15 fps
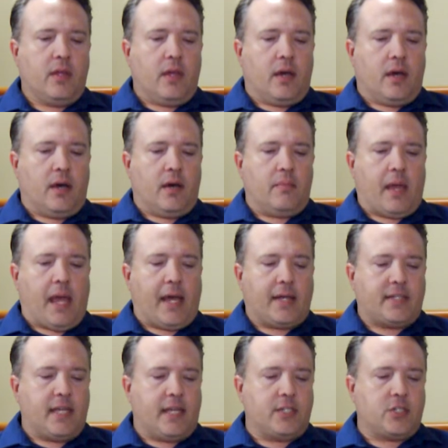at
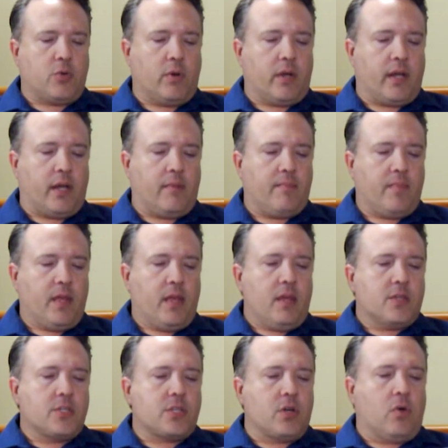10:20.
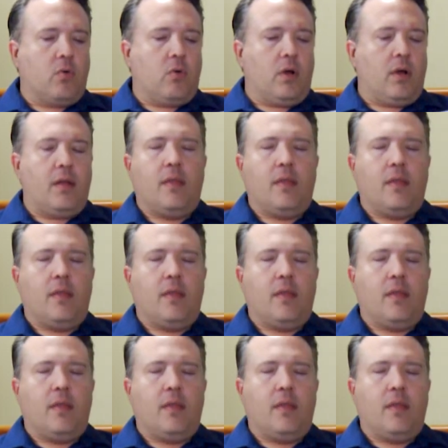So